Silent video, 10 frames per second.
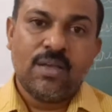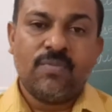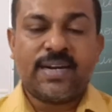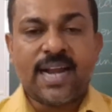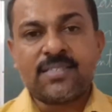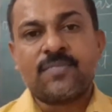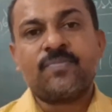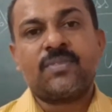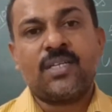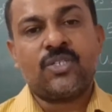Whereas
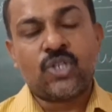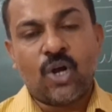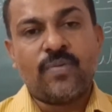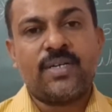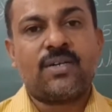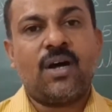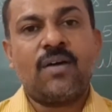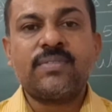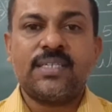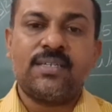the drawer
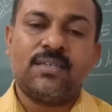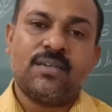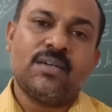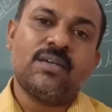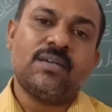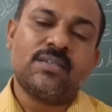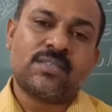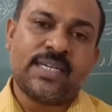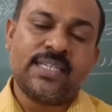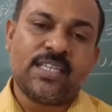of the
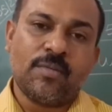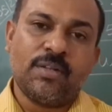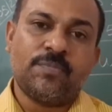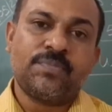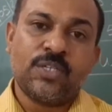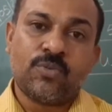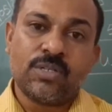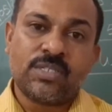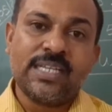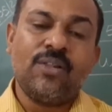study table, it
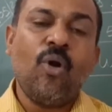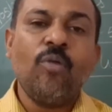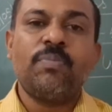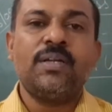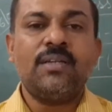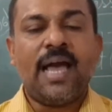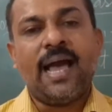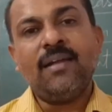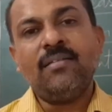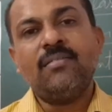was still open
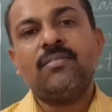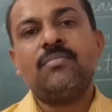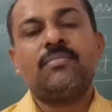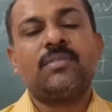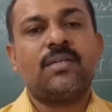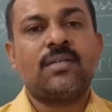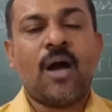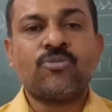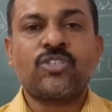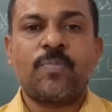and the
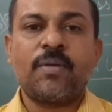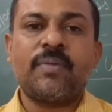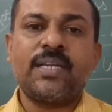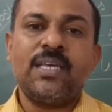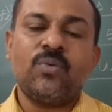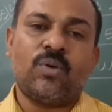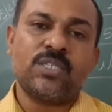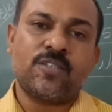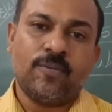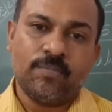housekeeping money
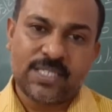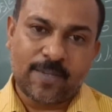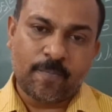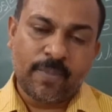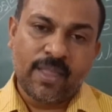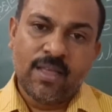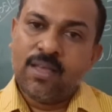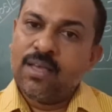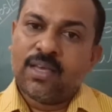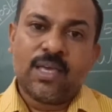was missing.
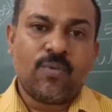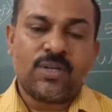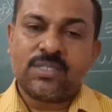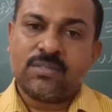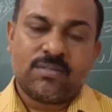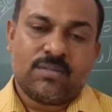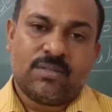He was